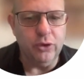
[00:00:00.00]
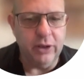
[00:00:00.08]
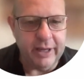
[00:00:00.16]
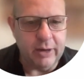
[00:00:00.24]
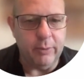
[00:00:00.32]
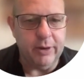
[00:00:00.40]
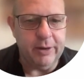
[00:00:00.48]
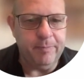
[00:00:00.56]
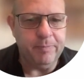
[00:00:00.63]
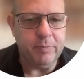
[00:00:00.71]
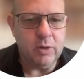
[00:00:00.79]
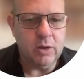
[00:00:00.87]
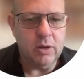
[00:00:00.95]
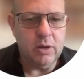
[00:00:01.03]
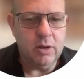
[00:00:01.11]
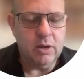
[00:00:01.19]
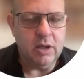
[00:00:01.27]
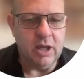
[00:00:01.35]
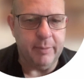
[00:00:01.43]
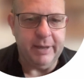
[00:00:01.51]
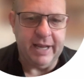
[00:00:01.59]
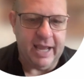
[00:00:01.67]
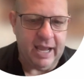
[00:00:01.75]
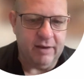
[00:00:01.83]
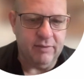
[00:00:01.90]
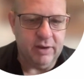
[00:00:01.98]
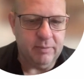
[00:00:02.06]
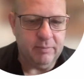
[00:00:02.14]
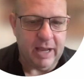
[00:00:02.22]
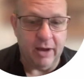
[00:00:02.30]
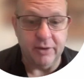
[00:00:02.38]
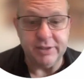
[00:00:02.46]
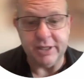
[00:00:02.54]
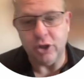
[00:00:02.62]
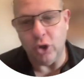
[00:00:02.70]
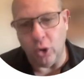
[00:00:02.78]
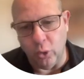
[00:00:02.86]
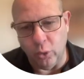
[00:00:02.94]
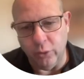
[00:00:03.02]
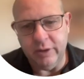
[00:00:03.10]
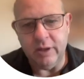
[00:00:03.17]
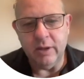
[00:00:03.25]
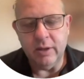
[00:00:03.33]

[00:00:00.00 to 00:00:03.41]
liquid coming out of it. Now, is it cold?